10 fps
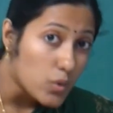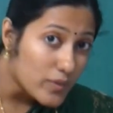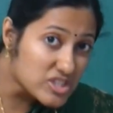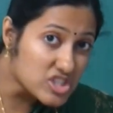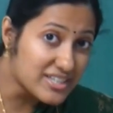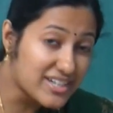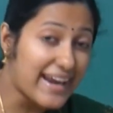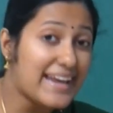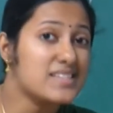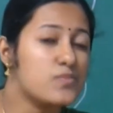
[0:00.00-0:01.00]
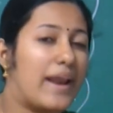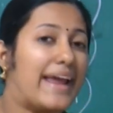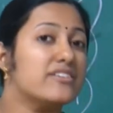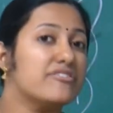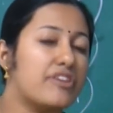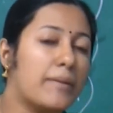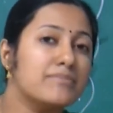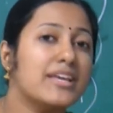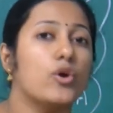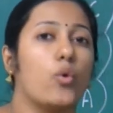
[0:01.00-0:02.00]
which drains blood from
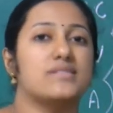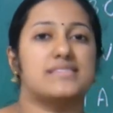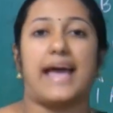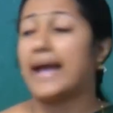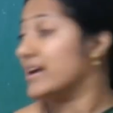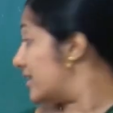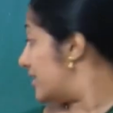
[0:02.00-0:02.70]
the yolk sac